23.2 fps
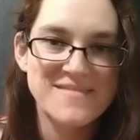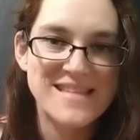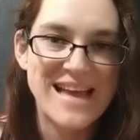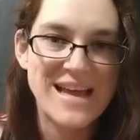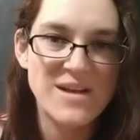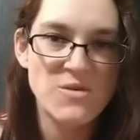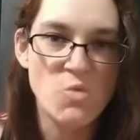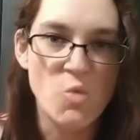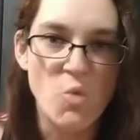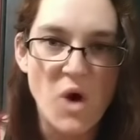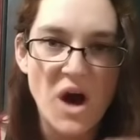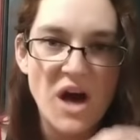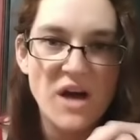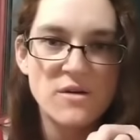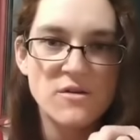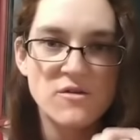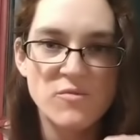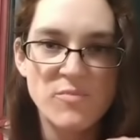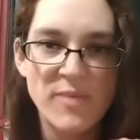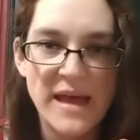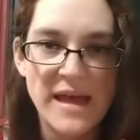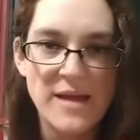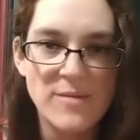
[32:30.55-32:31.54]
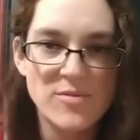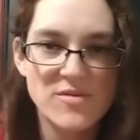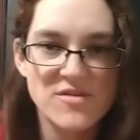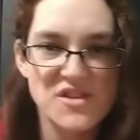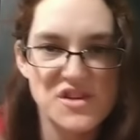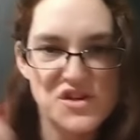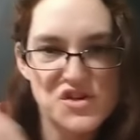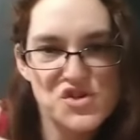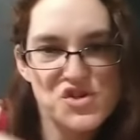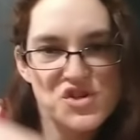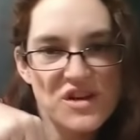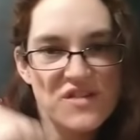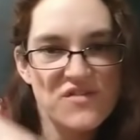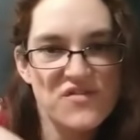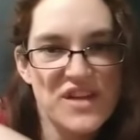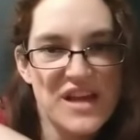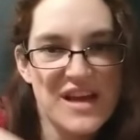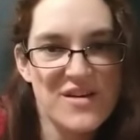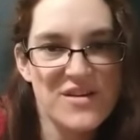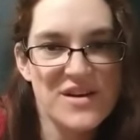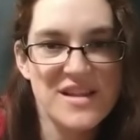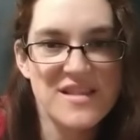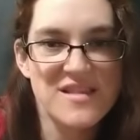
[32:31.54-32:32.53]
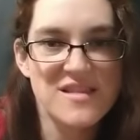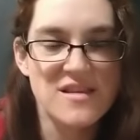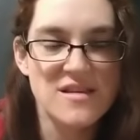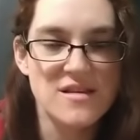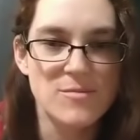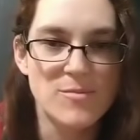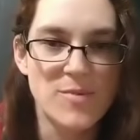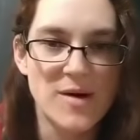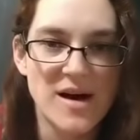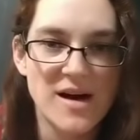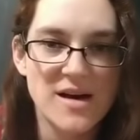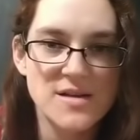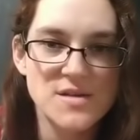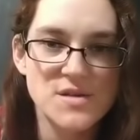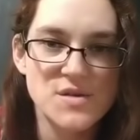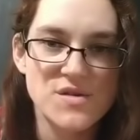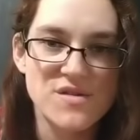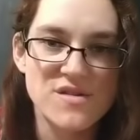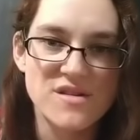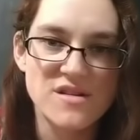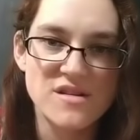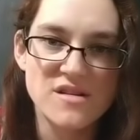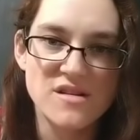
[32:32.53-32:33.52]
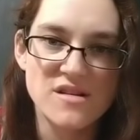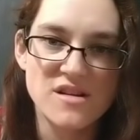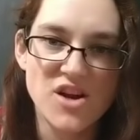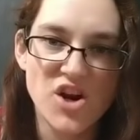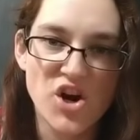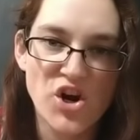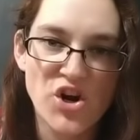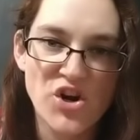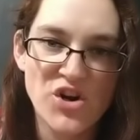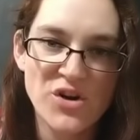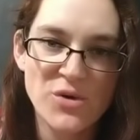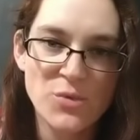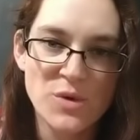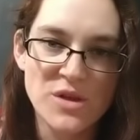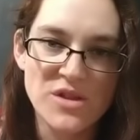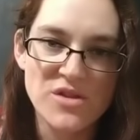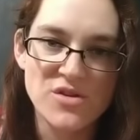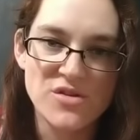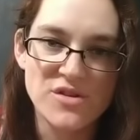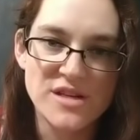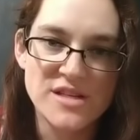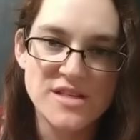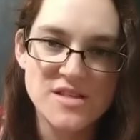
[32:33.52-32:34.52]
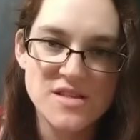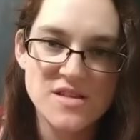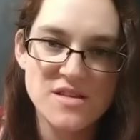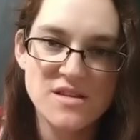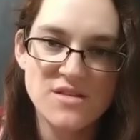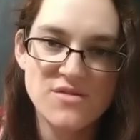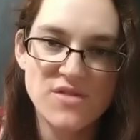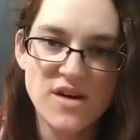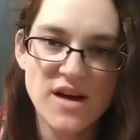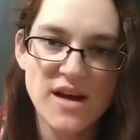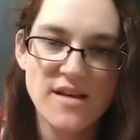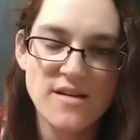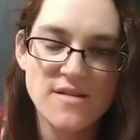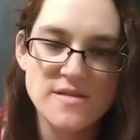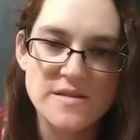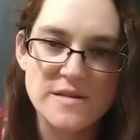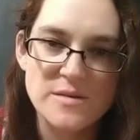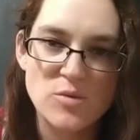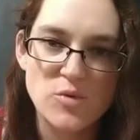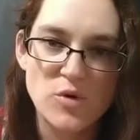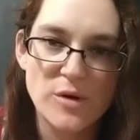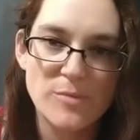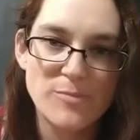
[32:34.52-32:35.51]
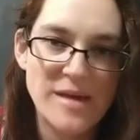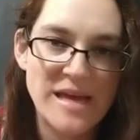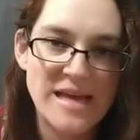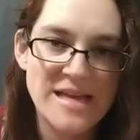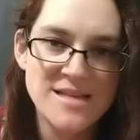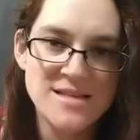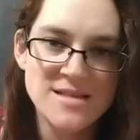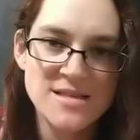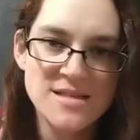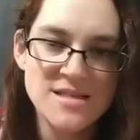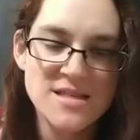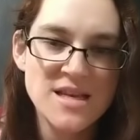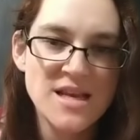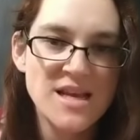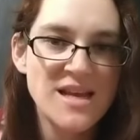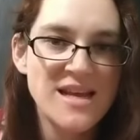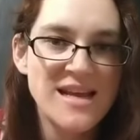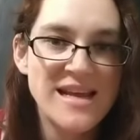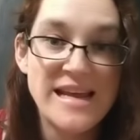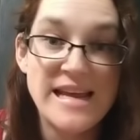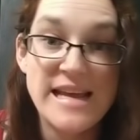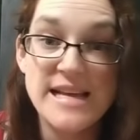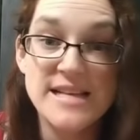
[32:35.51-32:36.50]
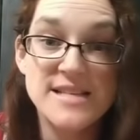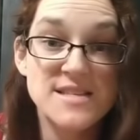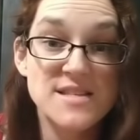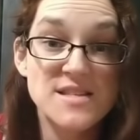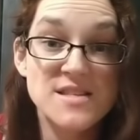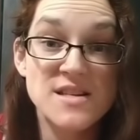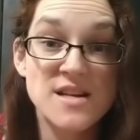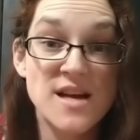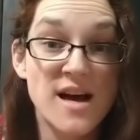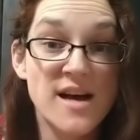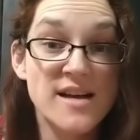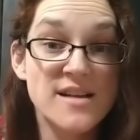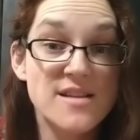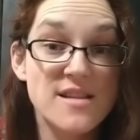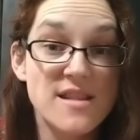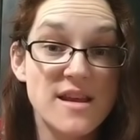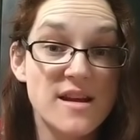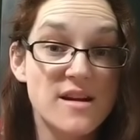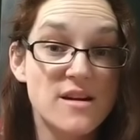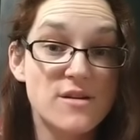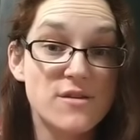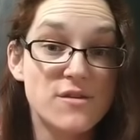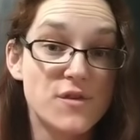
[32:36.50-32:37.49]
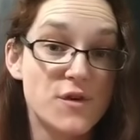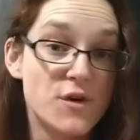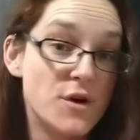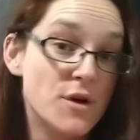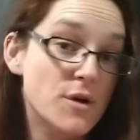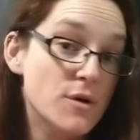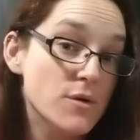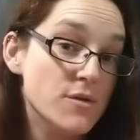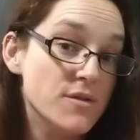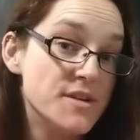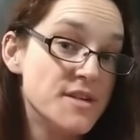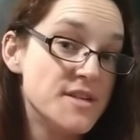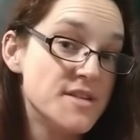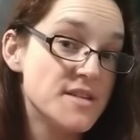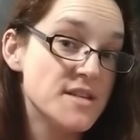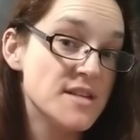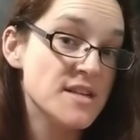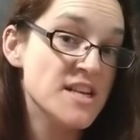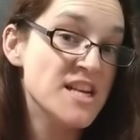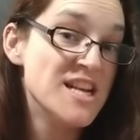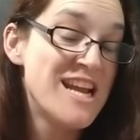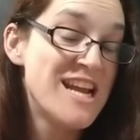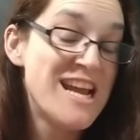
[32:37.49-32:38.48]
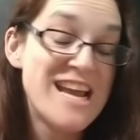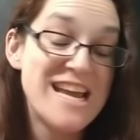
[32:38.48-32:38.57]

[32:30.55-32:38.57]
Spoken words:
That wad of paper that's shoved down in the box or the carton with your insulin vials and pens, it's not there for no reason.